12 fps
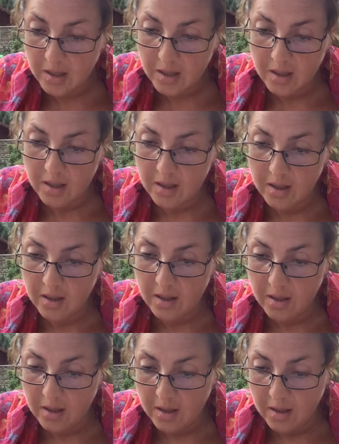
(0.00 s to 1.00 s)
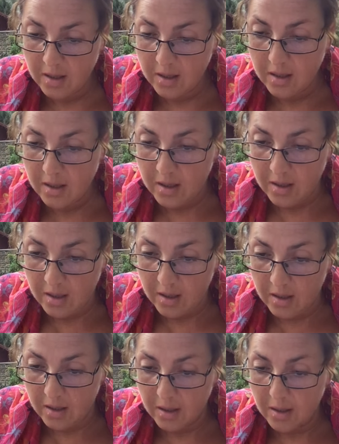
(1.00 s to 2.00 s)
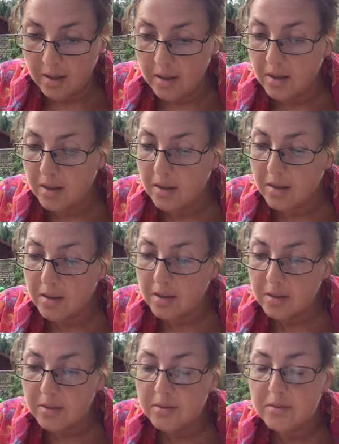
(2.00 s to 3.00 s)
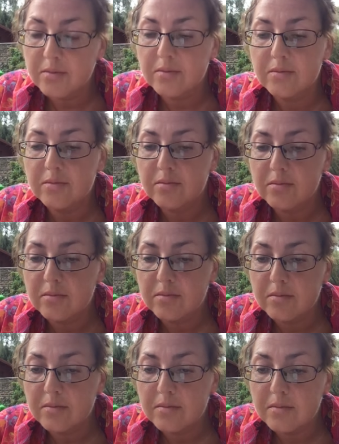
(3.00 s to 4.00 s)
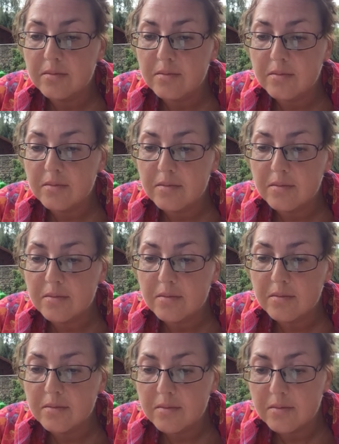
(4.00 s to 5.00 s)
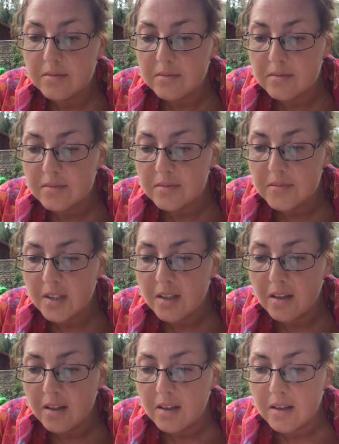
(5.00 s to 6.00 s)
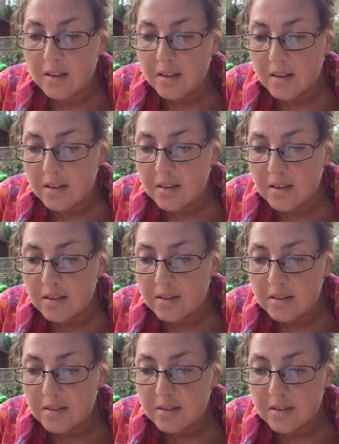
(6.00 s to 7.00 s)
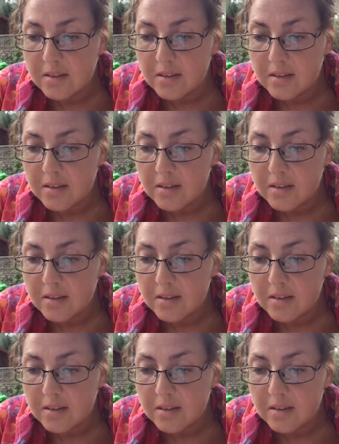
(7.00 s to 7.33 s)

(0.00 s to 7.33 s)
(silence)